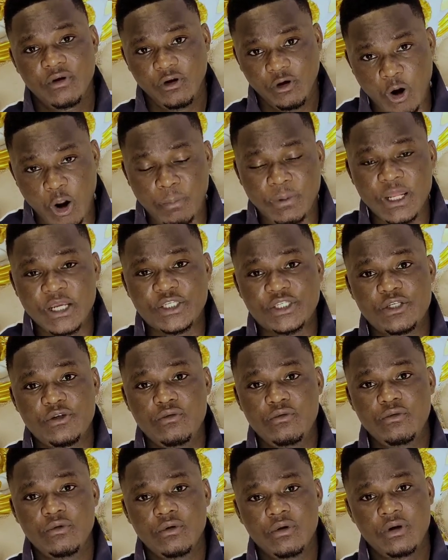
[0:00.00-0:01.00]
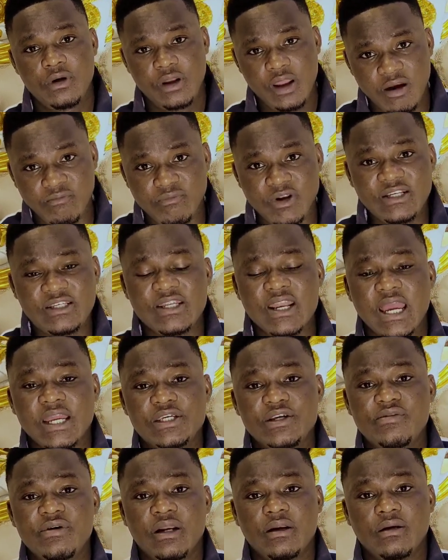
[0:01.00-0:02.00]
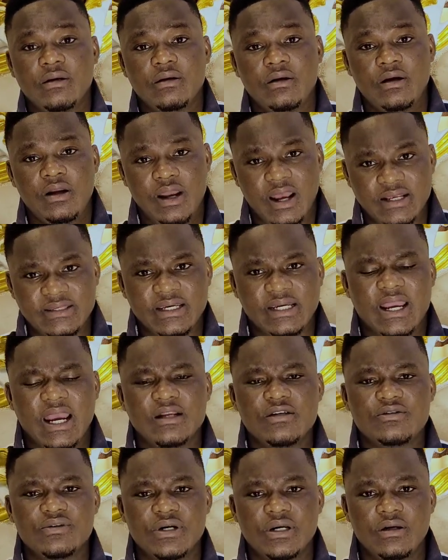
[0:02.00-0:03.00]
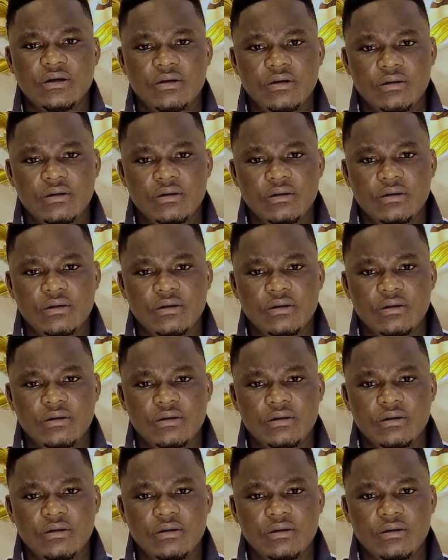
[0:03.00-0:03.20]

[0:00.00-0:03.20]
God bless you and bless Nigeria as a country.